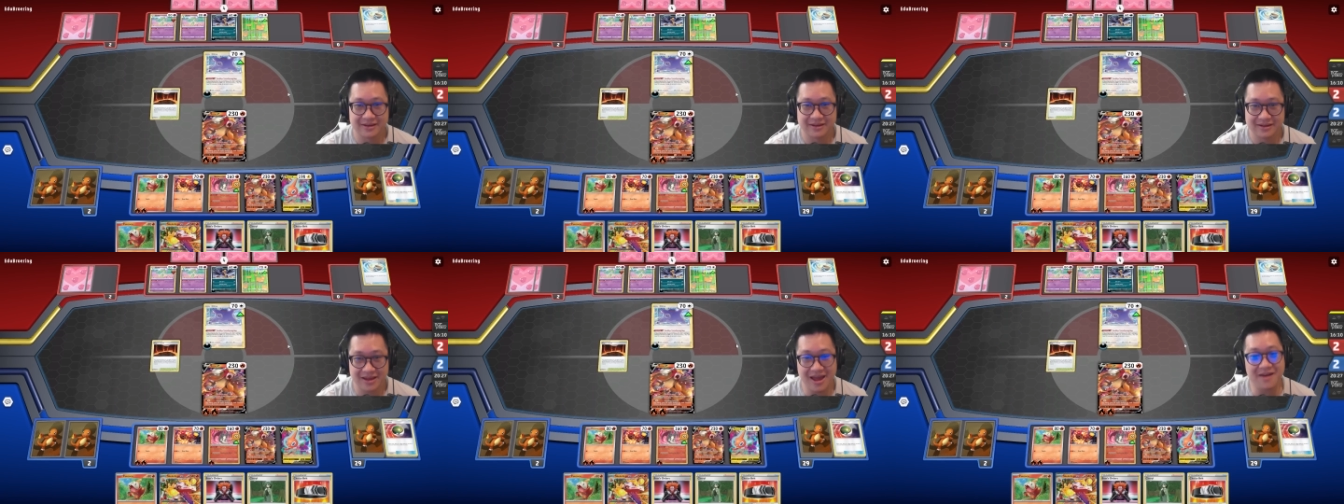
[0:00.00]

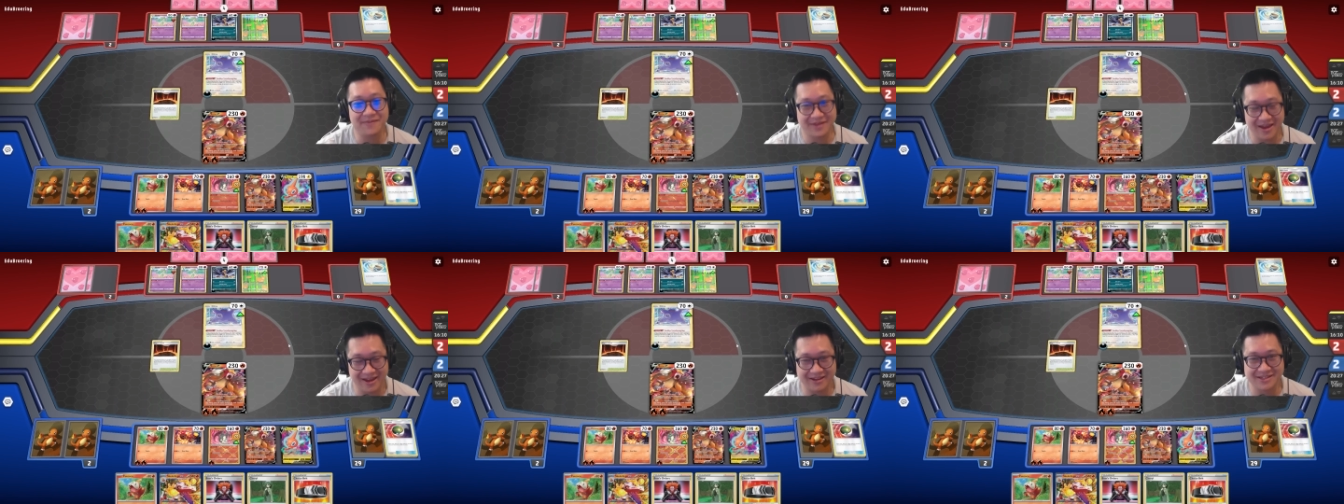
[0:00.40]

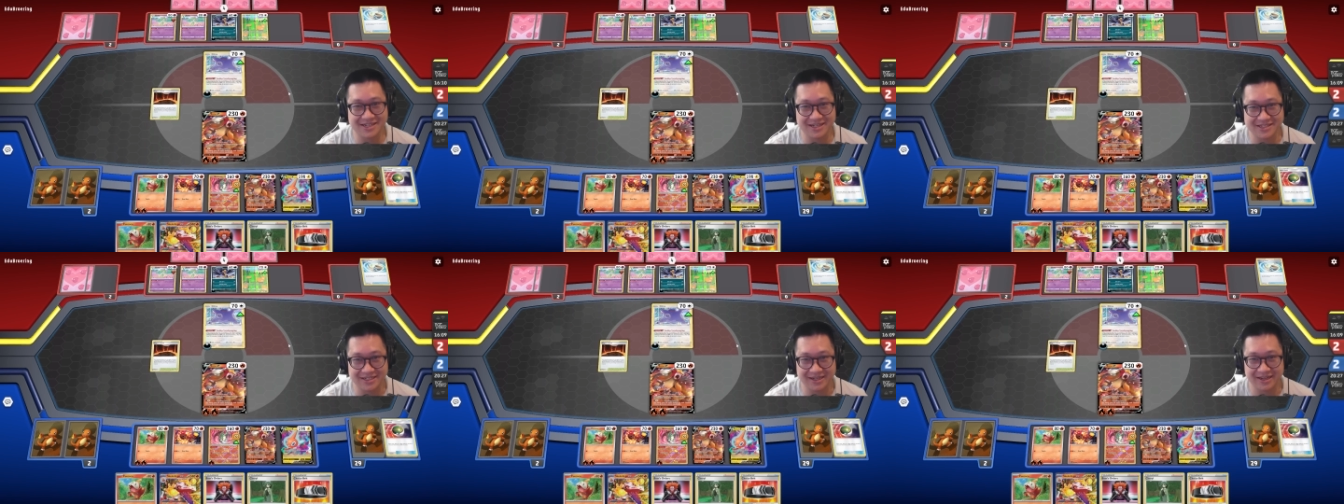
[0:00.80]
Okay,
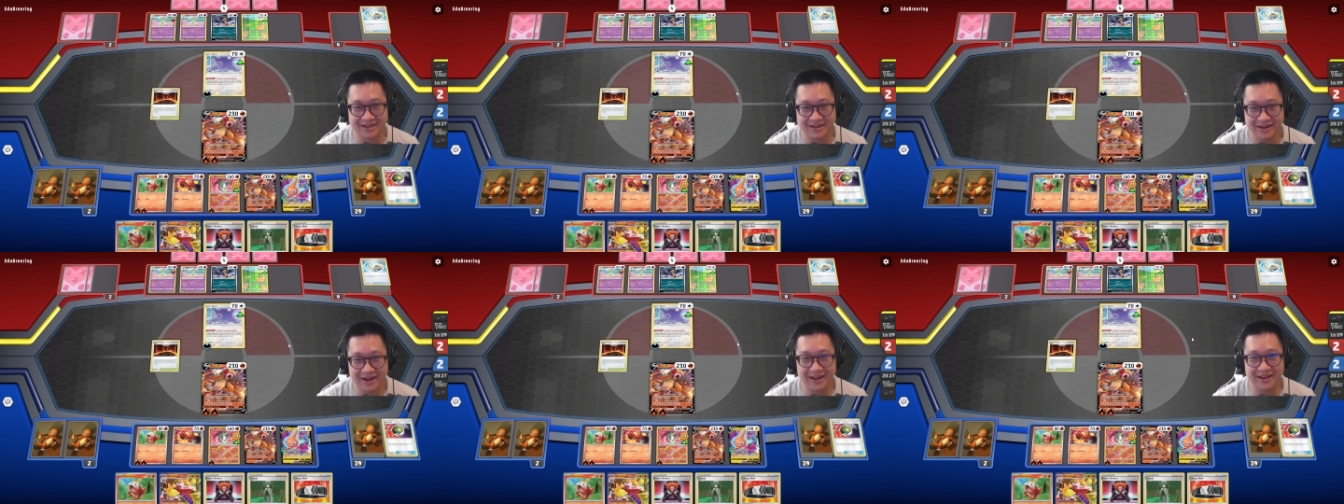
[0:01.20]

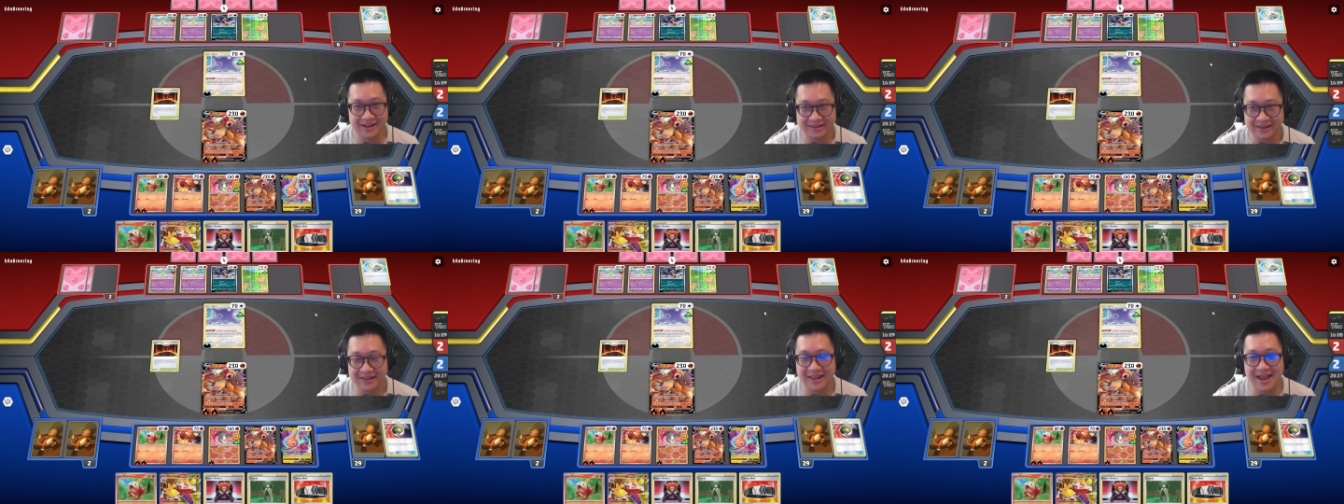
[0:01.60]
GG.
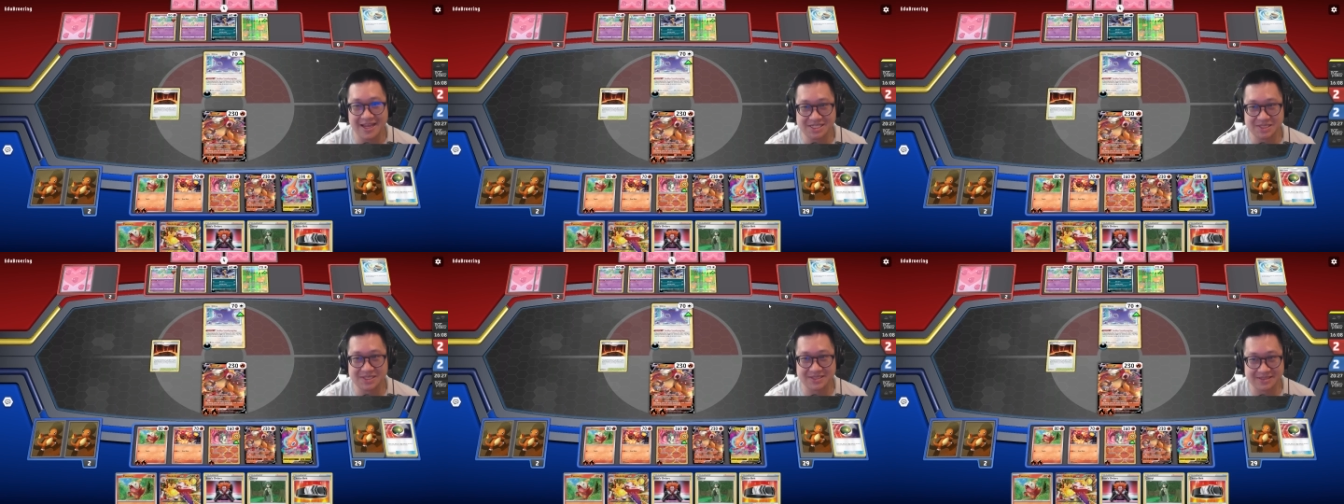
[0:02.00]
And the
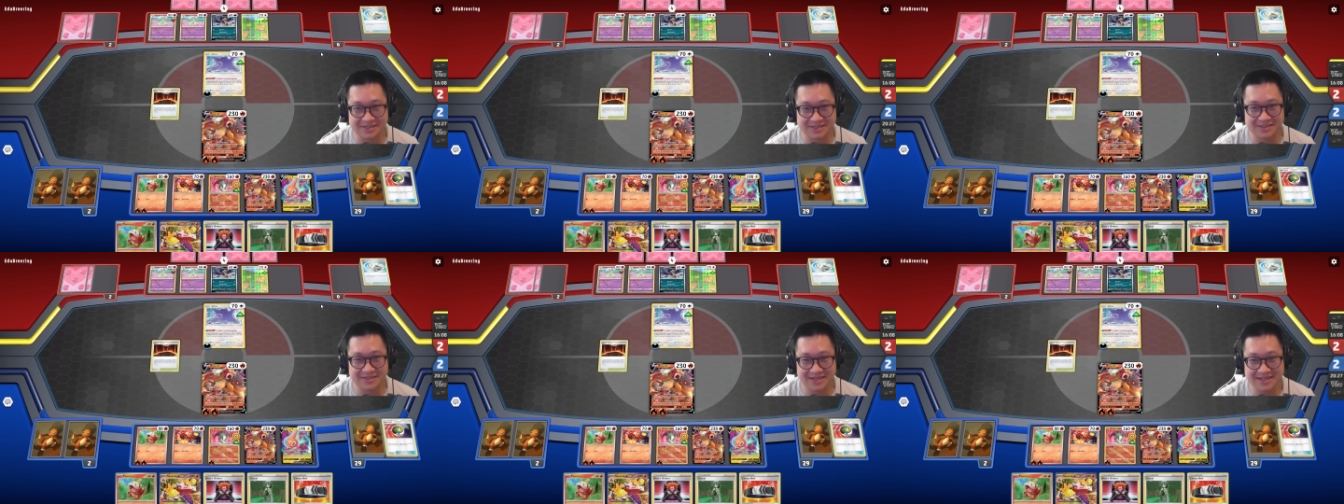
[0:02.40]

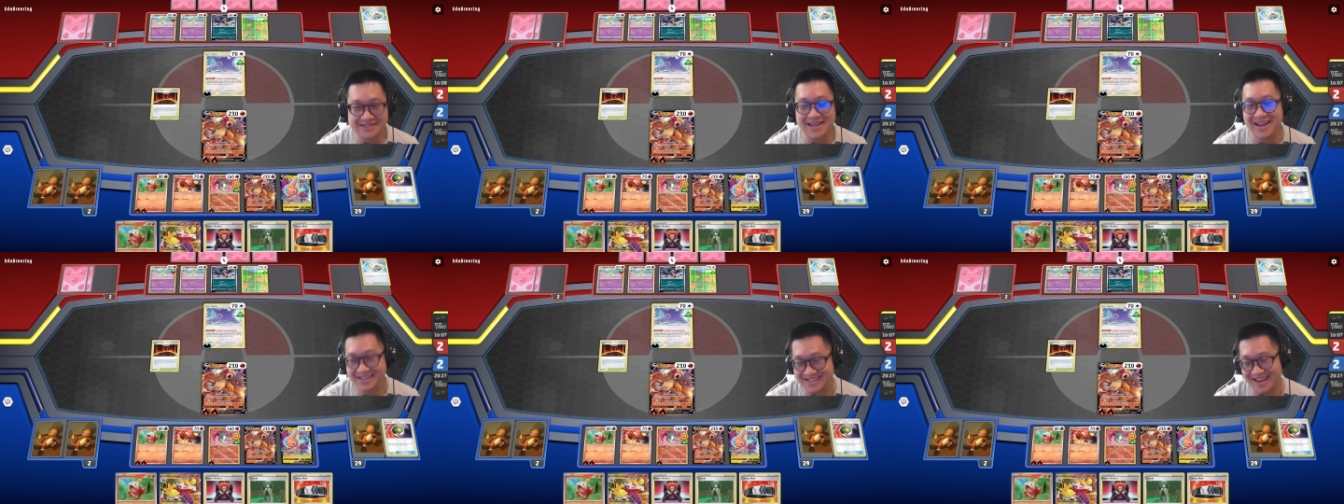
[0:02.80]
last he
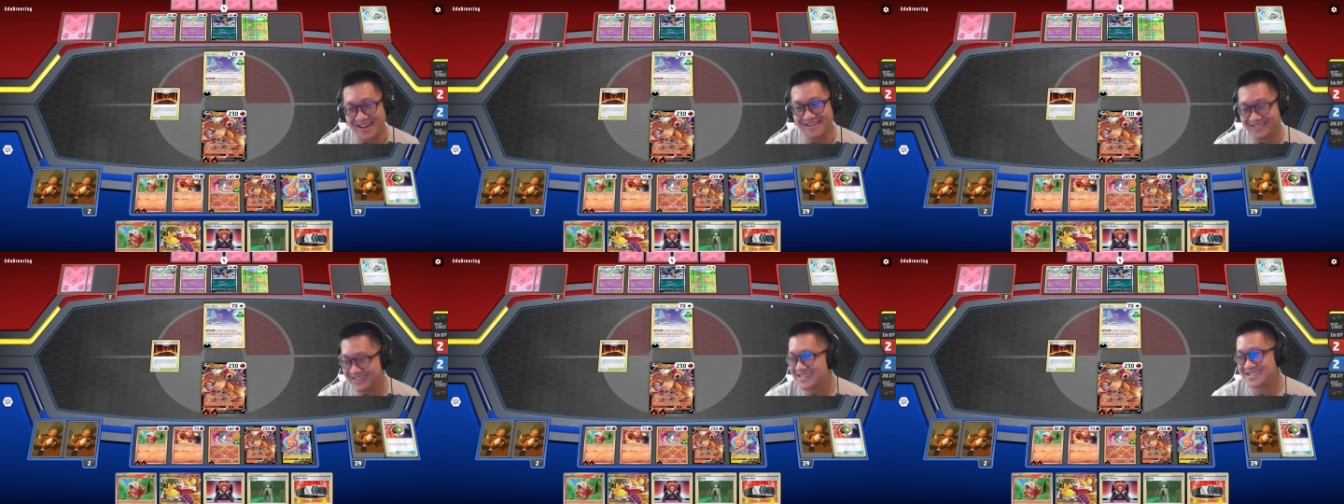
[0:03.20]
decked
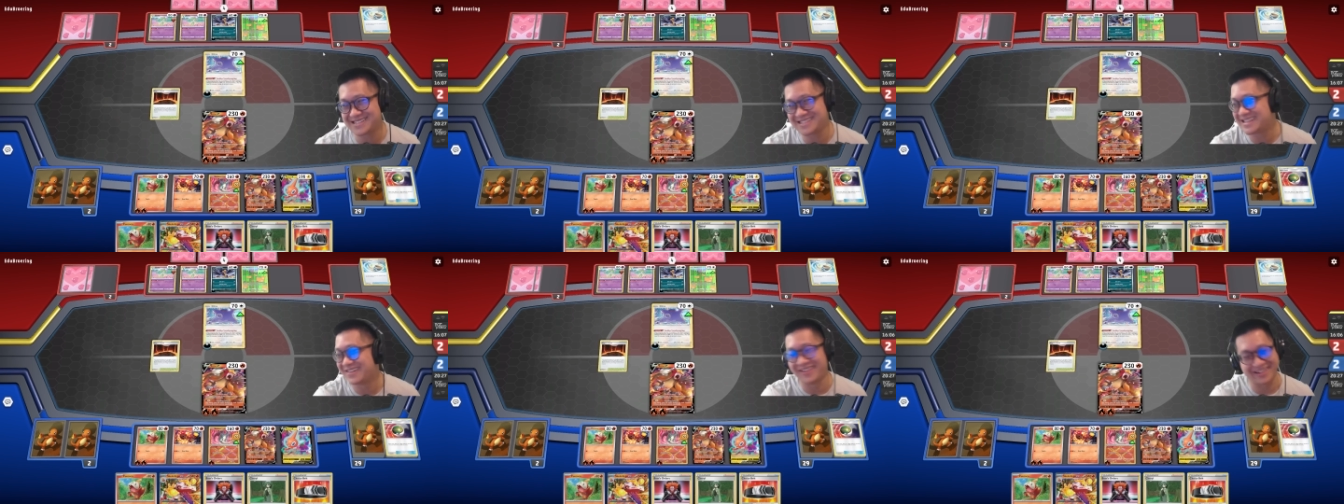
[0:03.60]
out. This is
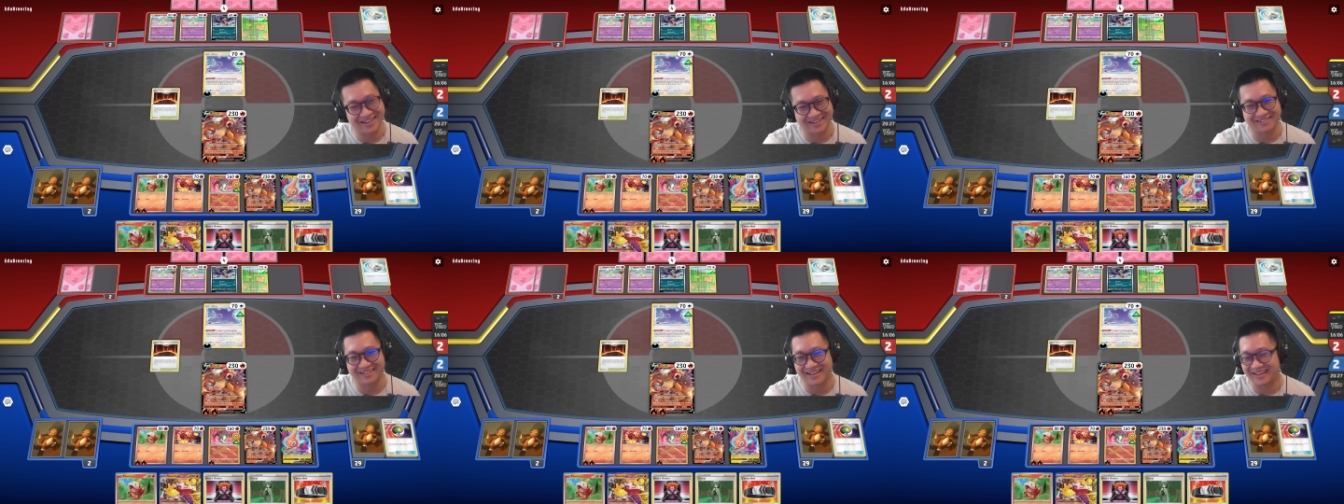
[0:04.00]
still
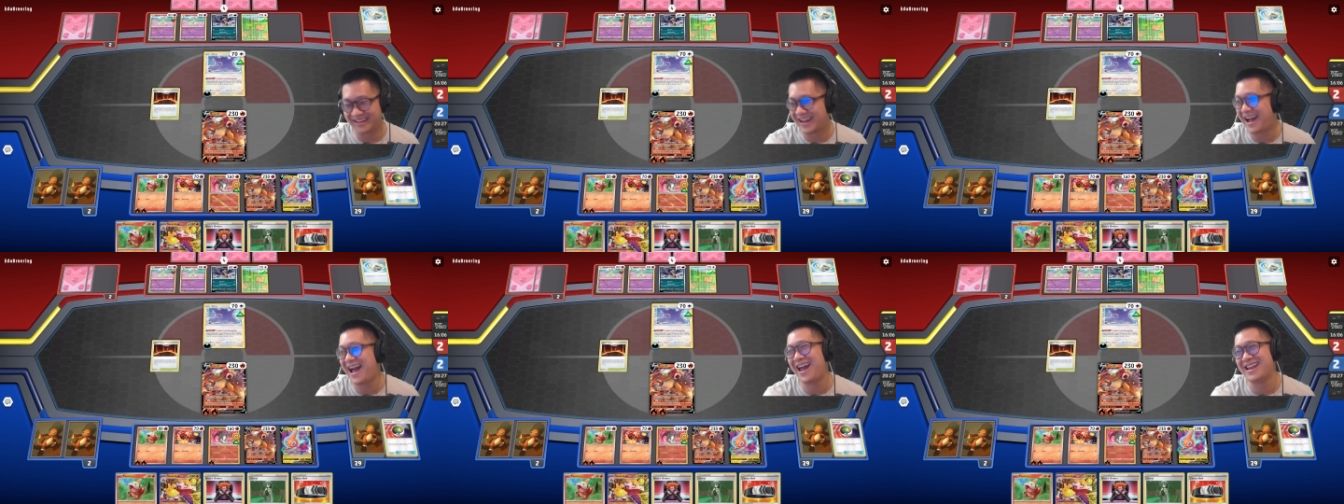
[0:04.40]
a,
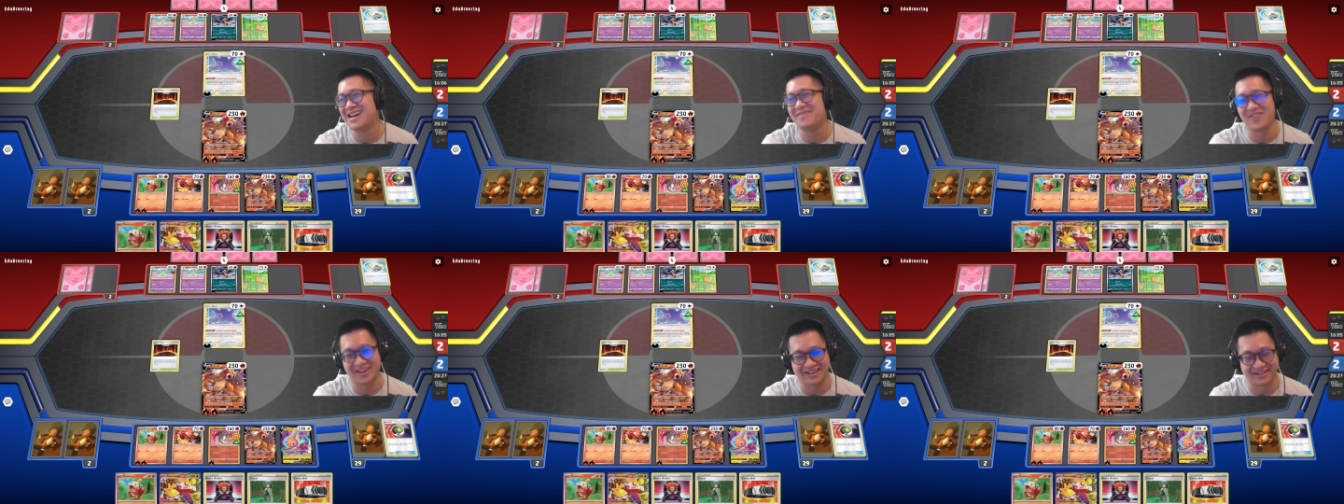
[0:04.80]
kind
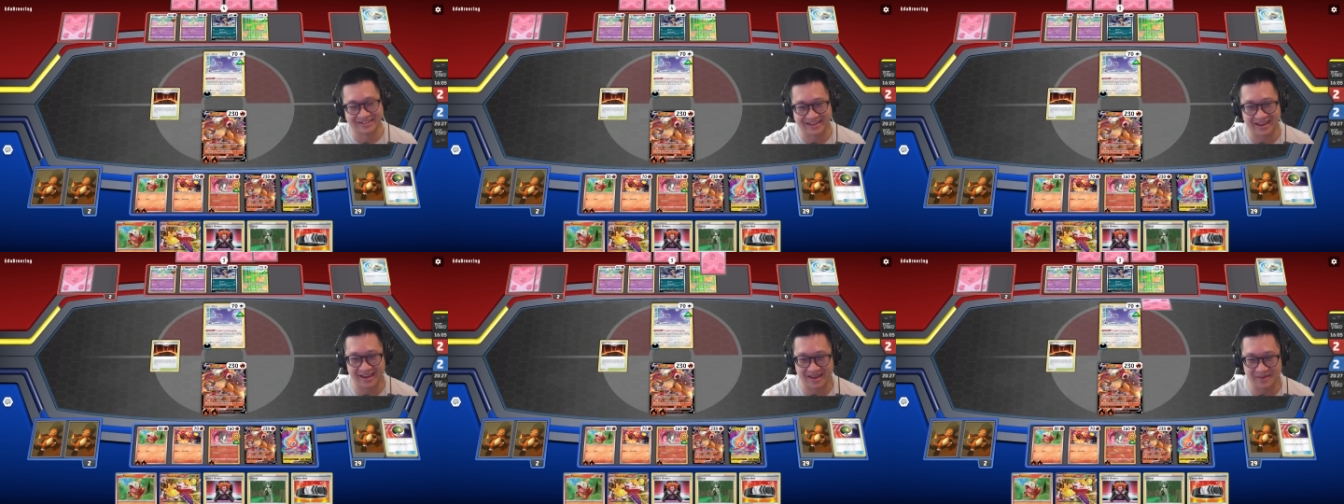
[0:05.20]
of a good
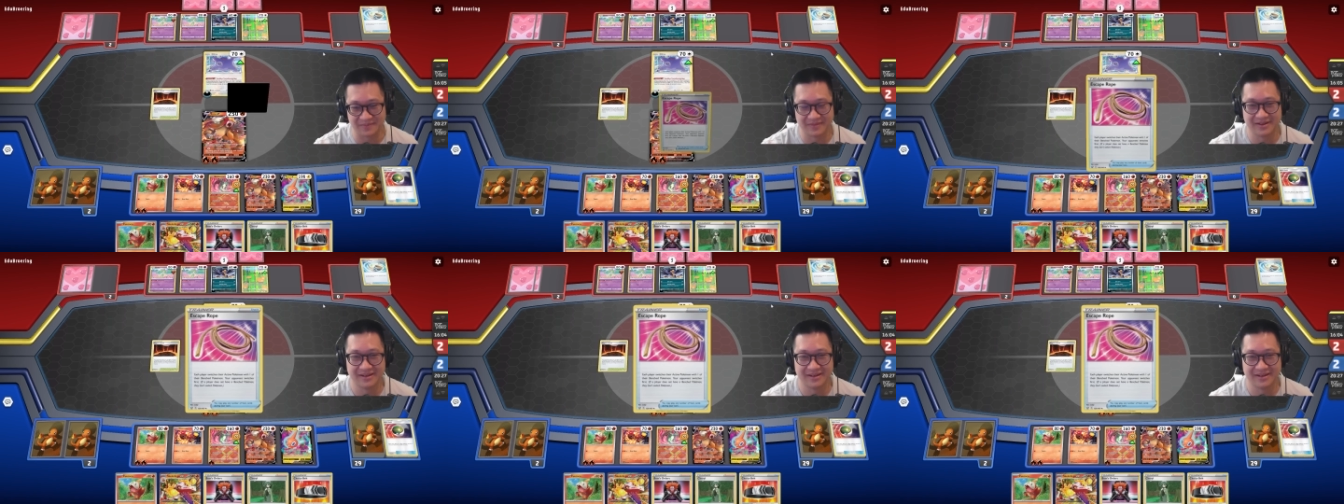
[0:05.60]
game.